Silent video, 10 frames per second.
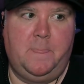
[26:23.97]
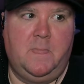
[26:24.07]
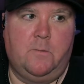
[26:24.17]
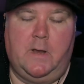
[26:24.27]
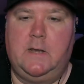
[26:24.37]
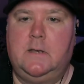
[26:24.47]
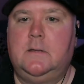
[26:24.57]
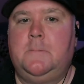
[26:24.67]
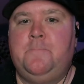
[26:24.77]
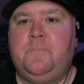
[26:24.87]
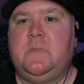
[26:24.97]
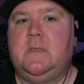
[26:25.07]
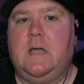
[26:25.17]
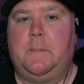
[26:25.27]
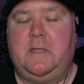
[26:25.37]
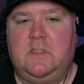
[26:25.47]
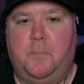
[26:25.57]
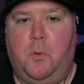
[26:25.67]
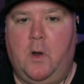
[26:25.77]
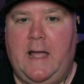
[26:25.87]
right? I mean, the
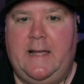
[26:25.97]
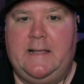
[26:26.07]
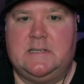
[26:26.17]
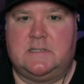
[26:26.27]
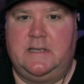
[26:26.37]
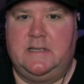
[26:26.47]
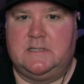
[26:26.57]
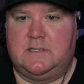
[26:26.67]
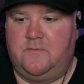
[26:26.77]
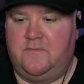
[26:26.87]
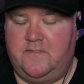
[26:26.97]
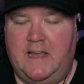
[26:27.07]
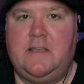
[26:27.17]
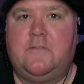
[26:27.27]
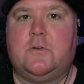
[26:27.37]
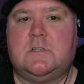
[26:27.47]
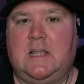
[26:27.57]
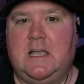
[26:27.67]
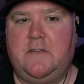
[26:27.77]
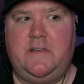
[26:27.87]
poor guy is fighting for his
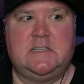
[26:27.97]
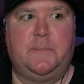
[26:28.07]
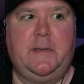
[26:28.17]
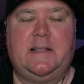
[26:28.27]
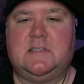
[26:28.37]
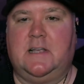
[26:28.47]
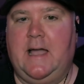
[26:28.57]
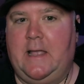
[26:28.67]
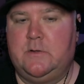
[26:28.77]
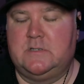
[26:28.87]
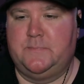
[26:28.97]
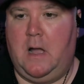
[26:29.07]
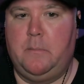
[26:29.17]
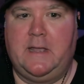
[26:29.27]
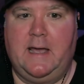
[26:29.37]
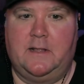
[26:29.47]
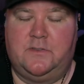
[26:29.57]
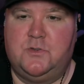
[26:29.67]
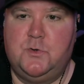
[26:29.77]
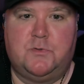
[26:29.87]
life. He's up against a guy who's probably got a
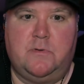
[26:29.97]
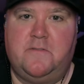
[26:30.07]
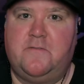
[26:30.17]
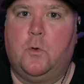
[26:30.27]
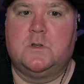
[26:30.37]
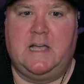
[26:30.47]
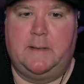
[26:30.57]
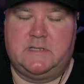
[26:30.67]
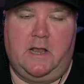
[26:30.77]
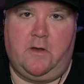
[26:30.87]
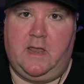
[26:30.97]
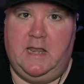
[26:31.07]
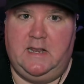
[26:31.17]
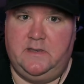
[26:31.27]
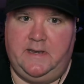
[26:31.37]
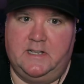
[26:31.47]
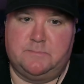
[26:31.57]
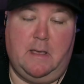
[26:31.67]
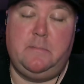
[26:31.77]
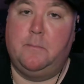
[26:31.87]
2, 3, 4 times higher KD than he does,
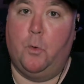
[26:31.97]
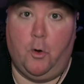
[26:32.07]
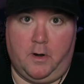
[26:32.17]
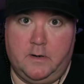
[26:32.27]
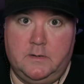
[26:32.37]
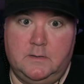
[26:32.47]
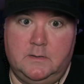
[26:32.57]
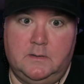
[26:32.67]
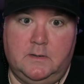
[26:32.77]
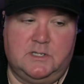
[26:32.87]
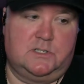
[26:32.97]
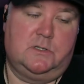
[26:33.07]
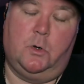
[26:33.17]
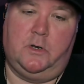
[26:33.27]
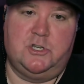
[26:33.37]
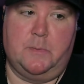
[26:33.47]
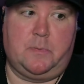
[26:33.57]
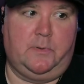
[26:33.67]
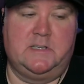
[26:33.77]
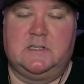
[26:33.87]
maybe more, because Holy
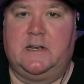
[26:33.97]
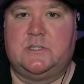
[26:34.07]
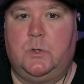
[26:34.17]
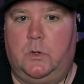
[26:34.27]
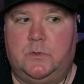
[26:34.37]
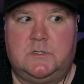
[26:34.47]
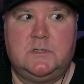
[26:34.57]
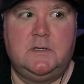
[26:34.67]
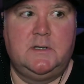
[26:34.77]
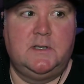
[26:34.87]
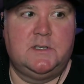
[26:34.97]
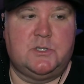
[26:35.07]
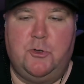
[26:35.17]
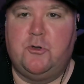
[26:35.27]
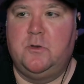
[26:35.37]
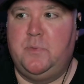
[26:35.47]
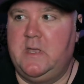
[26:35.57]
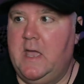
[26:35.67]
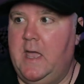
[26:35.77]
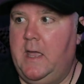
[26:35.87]
Shepherd plays a lot of solos. So you could
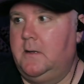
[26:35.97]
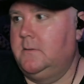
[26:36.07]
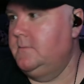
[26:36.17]
be a